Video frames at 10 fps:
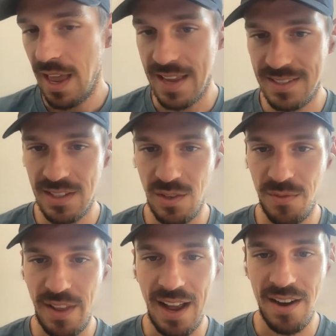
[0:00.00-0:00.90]
assets
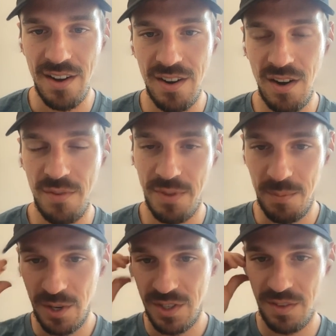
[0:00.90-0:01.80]
of like other of the
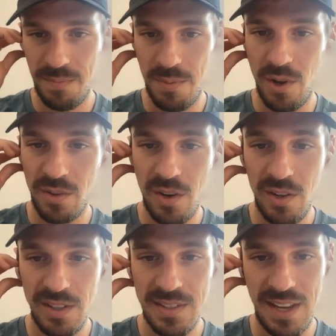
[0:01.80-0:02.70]
bridge
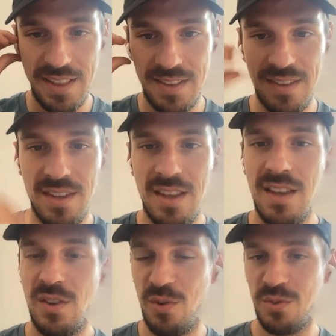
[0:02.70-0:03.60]
protocols, and
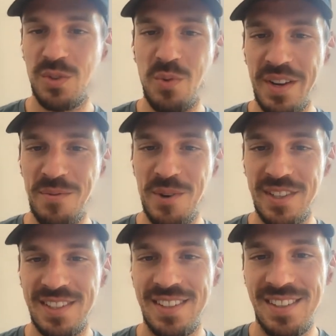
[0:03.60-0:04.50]
you know, Squid
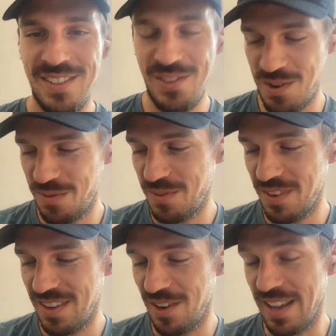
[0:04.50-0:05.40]
was sort of,
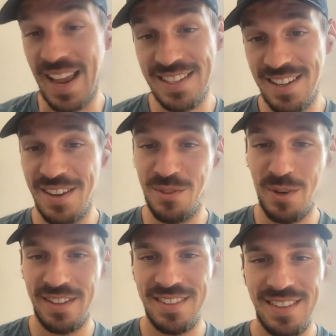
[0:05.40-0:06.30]
or like Axelar and
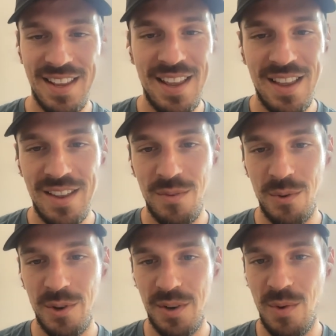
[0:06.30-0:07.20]
Squid
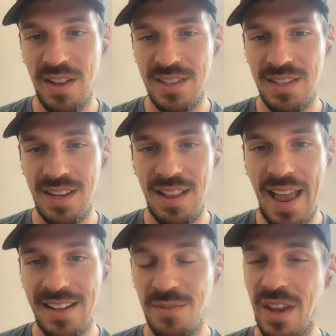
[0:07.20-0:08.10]
were the ones still
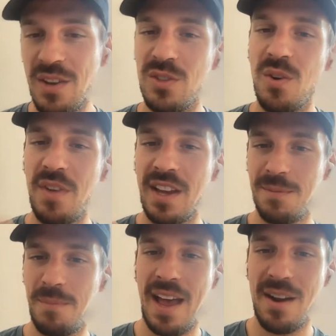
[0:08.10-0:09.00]
active. Can you sort of
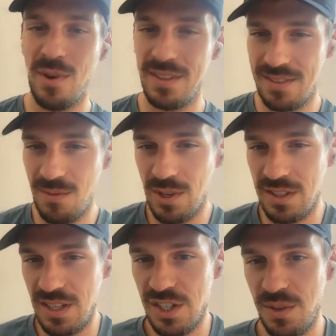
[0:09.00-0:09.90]
expand
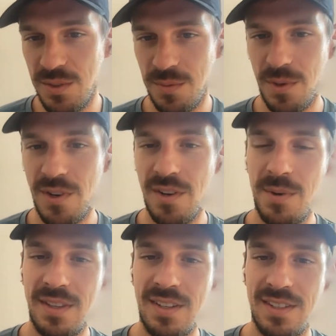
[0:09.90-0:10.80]
what the issues were
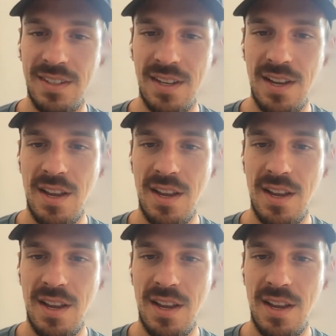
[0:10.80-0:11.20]
with this